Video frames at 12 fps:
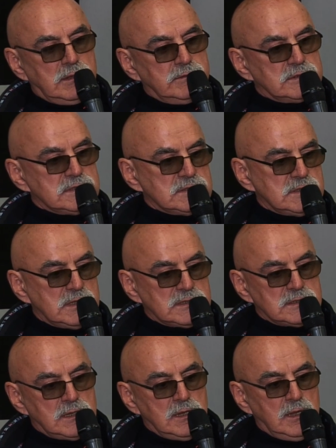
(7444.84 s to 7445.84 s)
Uh,
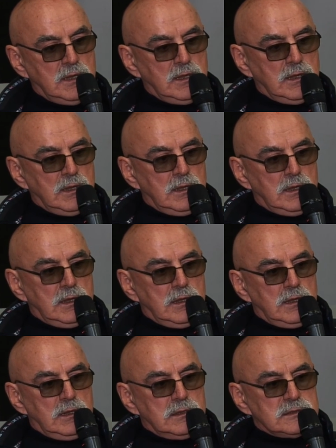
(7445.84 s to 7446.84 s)
so, um,
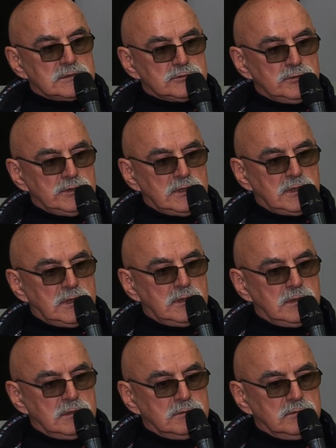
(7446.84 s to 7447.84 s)
my
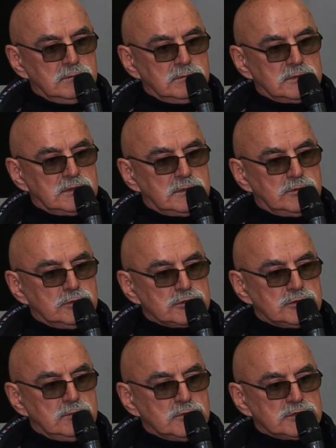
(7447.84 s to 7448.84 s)
point is uh,
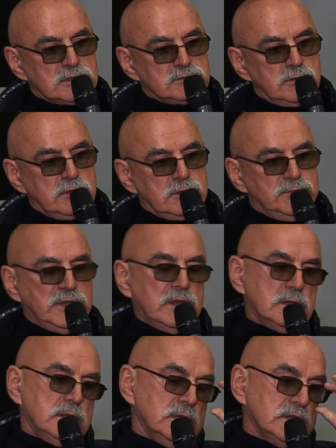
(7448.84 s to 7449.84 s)
there
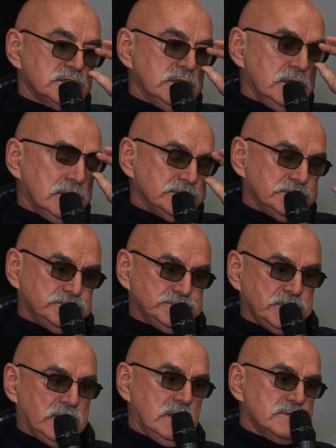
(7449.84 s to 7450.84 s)
are
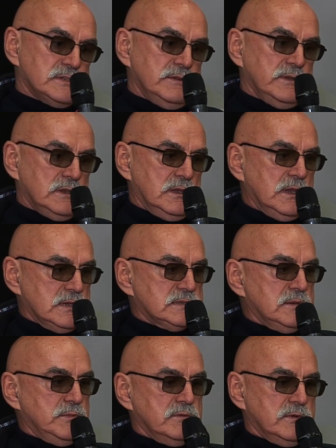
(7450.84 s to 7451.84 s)
regulations
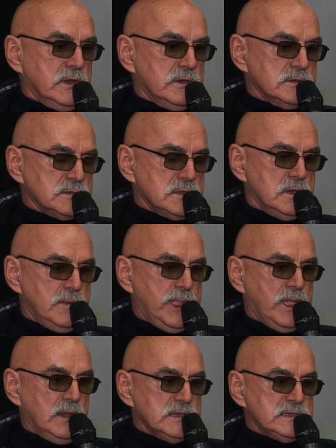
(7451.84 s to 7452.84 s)
uh, uh
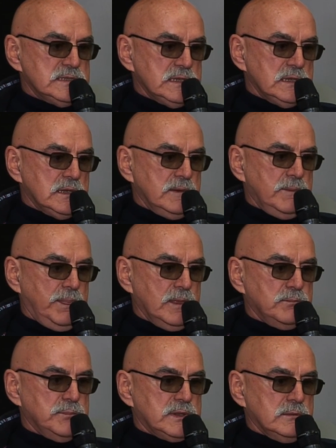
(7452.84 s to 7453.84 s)
which are respected,
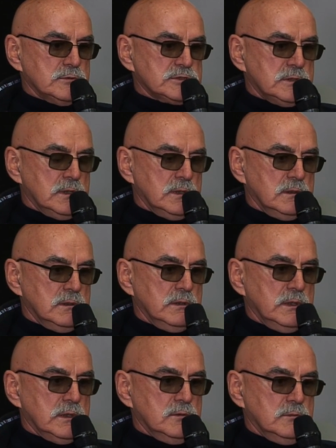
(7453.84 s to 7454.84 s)
and uh,
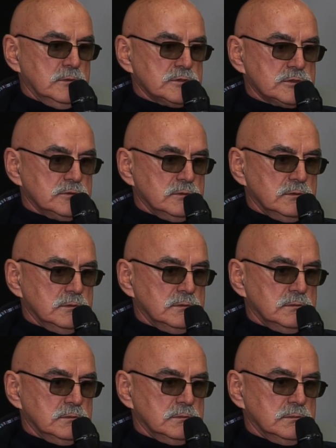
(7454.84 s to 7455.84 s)
this is how
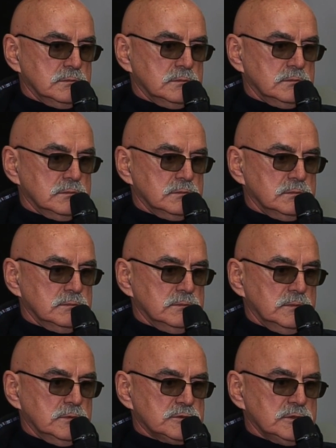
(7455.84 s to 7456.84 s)
they
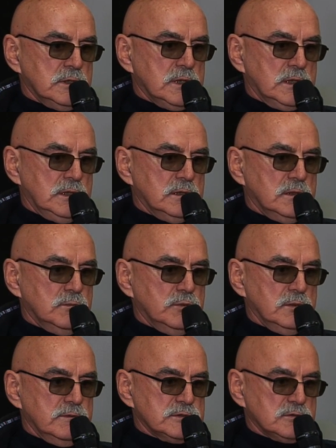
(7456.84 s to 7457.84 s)
manage
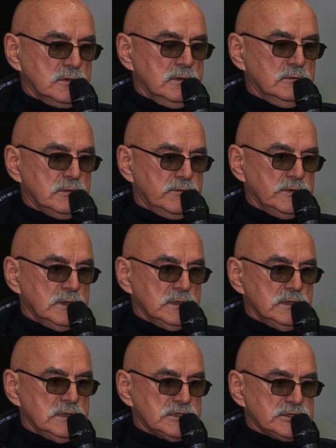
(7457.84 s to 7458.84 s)
to
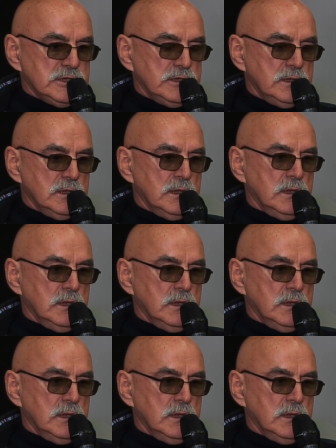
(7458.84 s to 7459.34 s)
um,